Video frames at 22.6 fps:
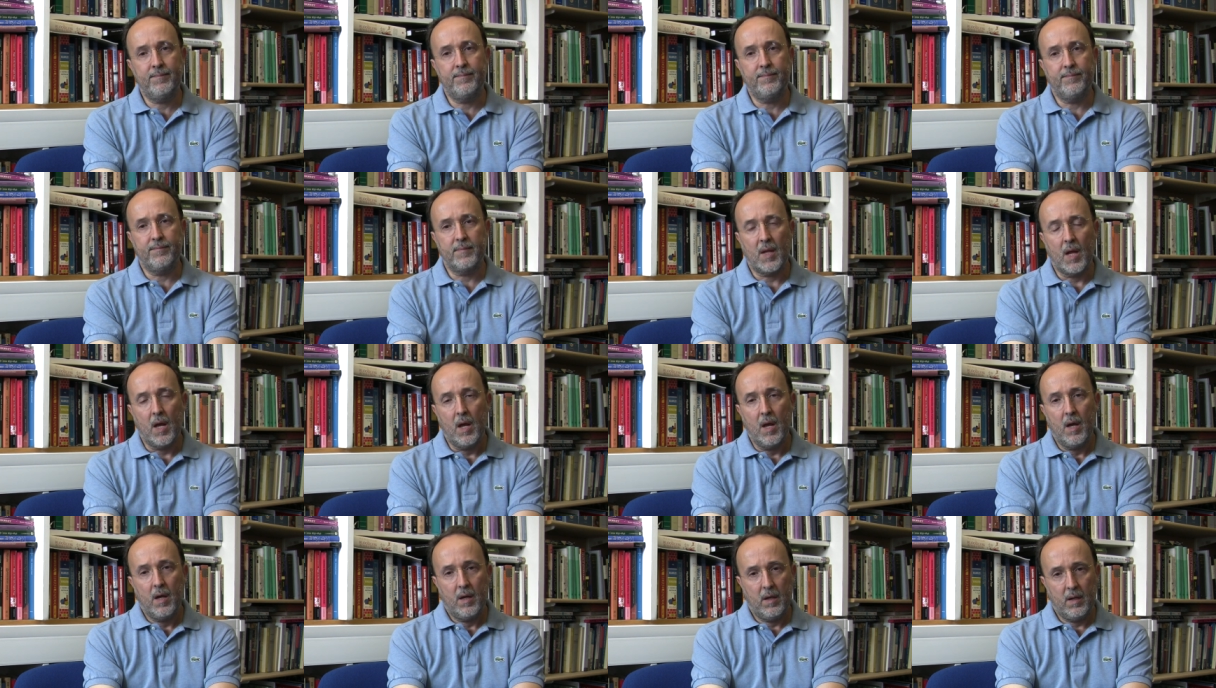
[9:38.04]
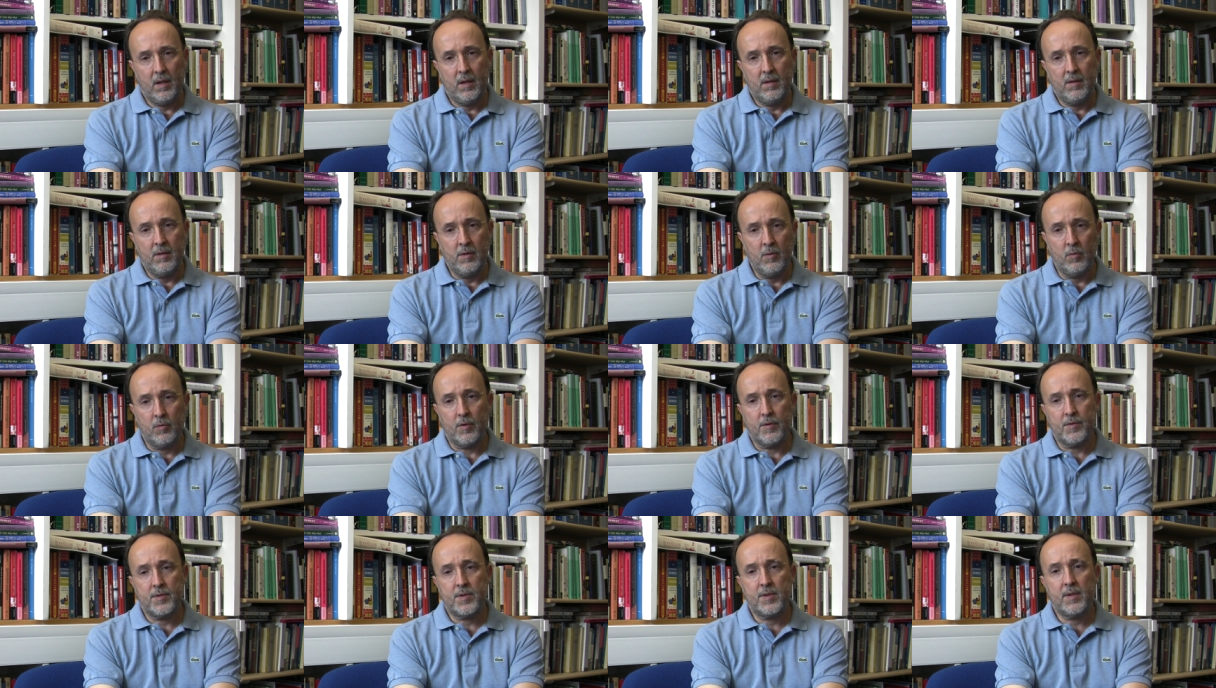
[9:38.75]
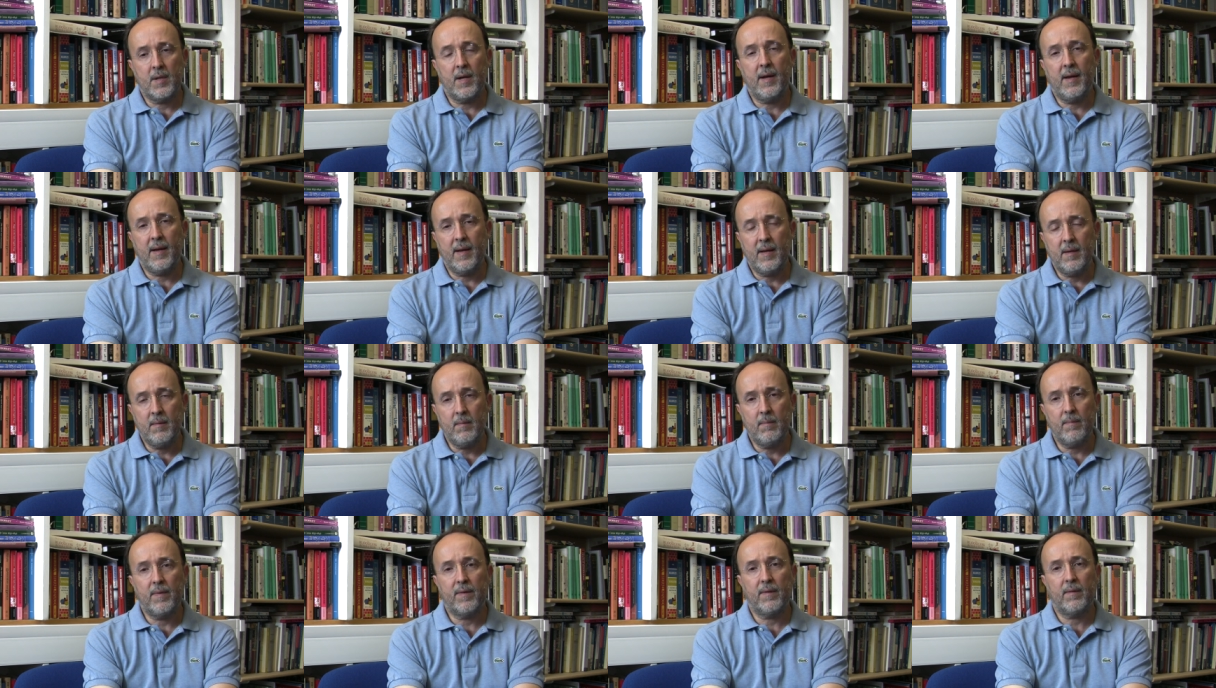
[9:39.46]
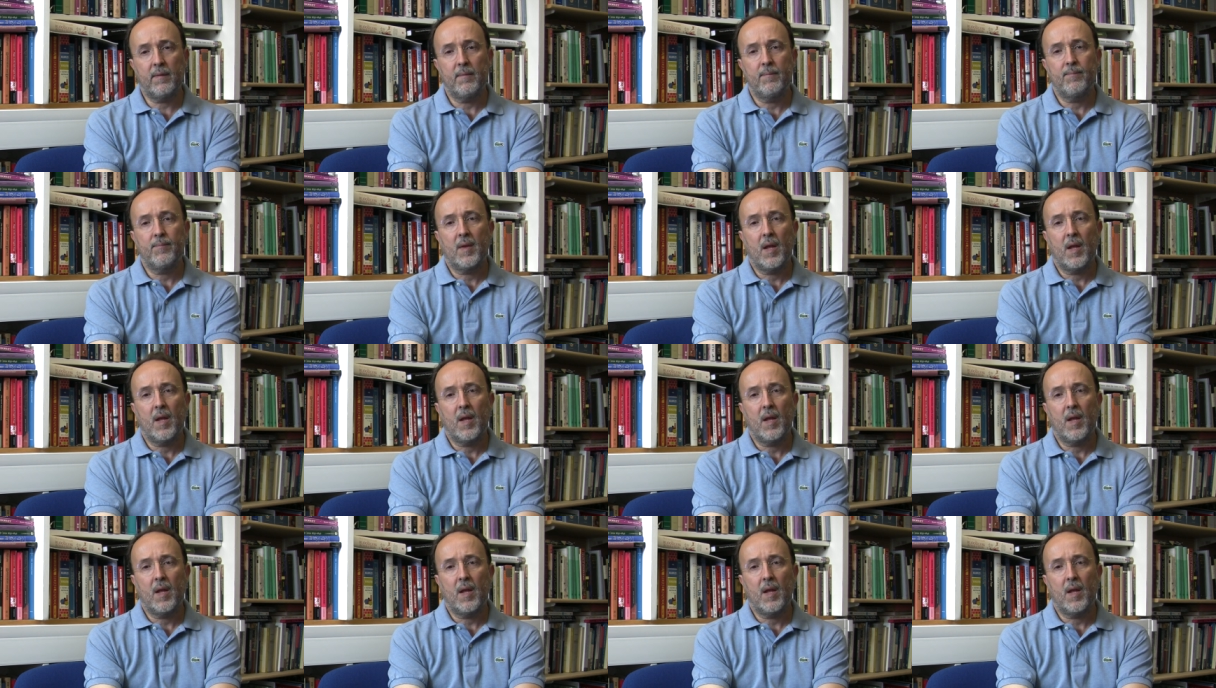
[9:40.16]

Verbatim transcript: in Newton's times,